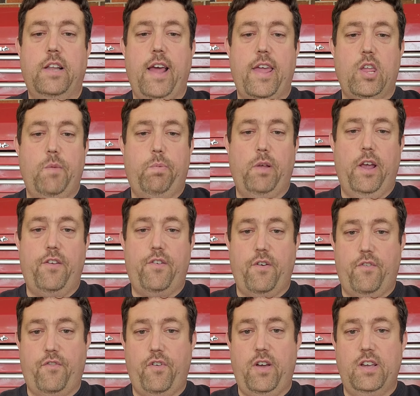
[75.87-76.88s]
the day you place
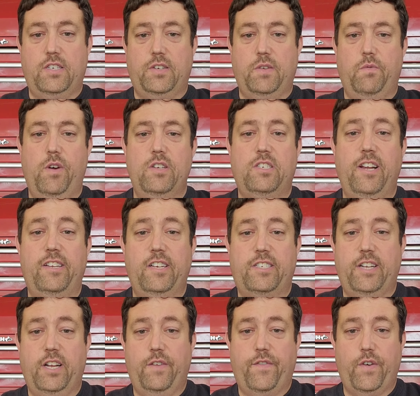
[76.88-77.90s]
your trust in what
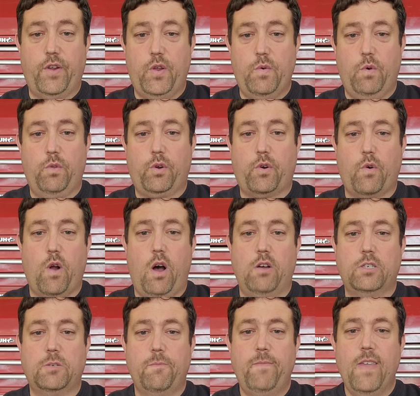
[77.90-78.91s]
Jesus did for you on the
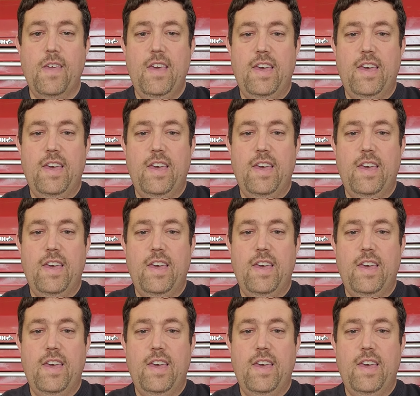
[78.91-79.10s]
cross,